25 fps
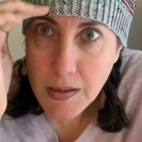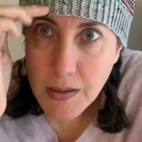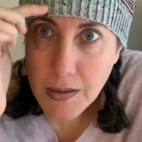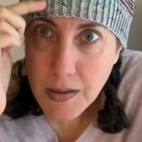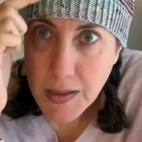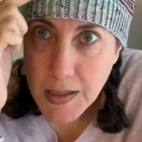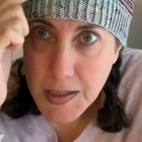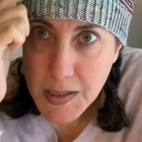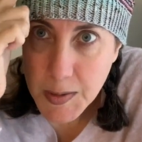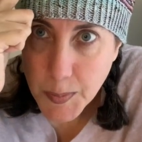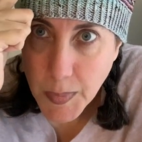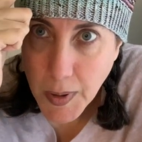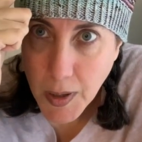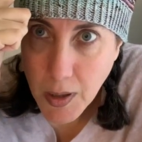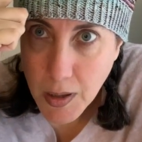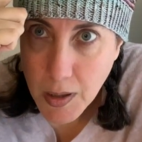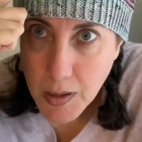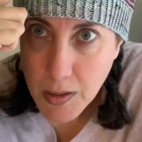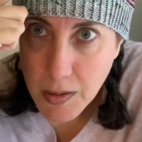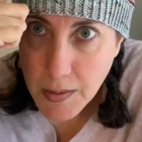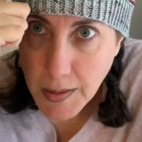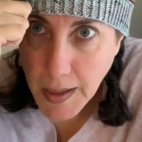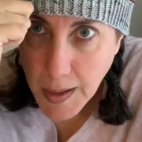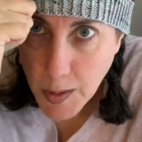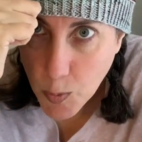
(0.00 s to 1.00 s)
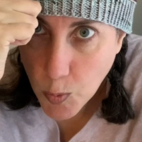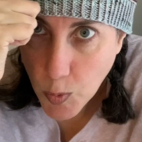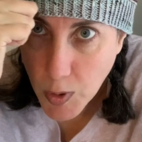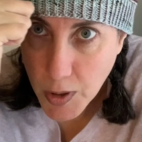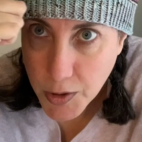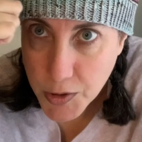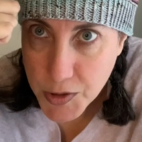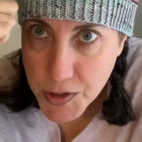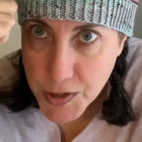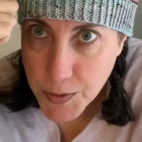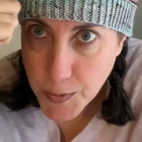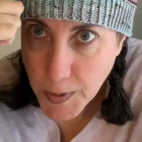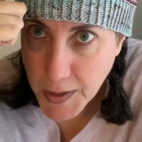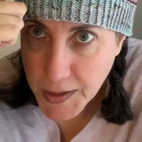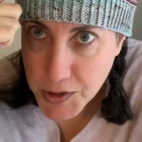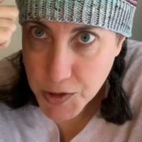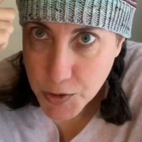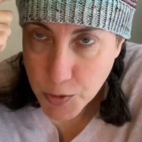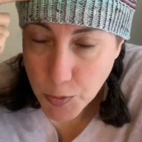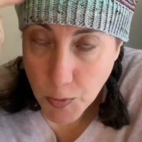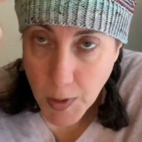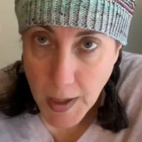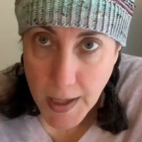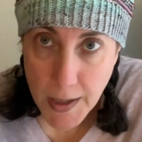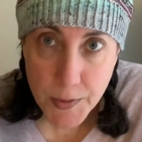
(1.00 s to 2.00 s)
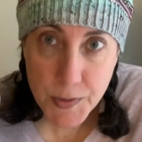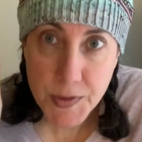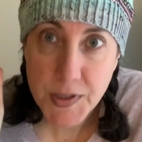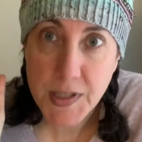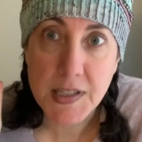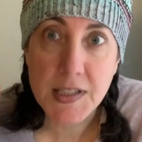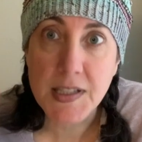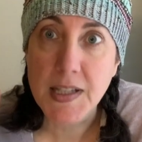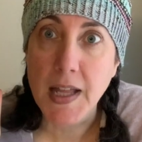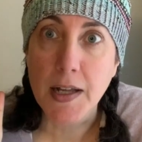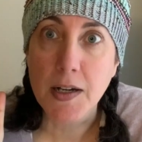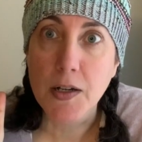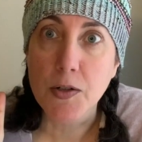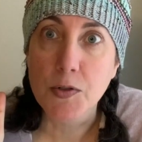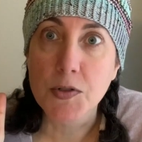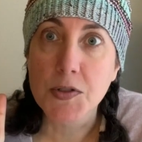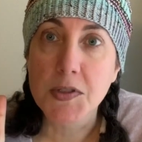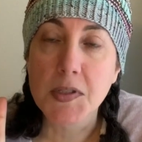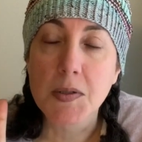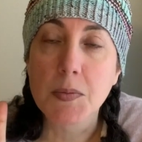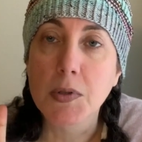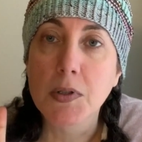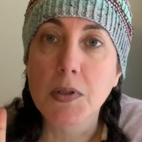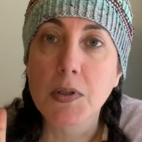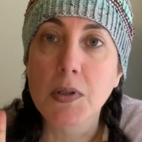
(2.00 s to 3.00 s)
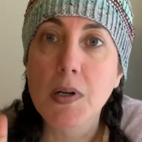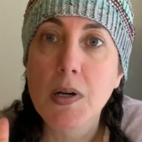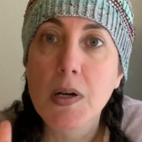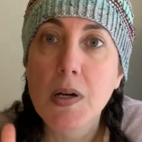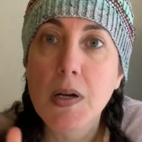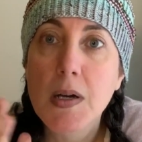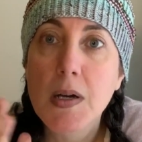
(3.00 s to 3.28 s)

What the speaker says: this part like 1 or 2 extra rounds. It's not noticeable.